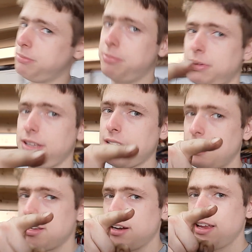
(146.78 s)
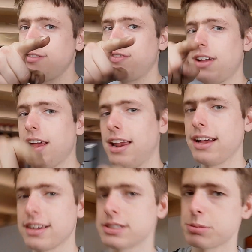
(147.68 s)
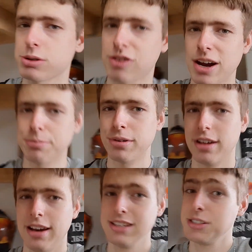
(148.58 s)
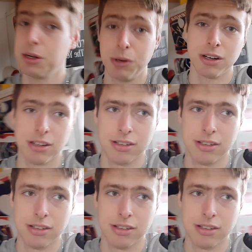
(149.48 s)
but leave a like, subscribe, and let's go on.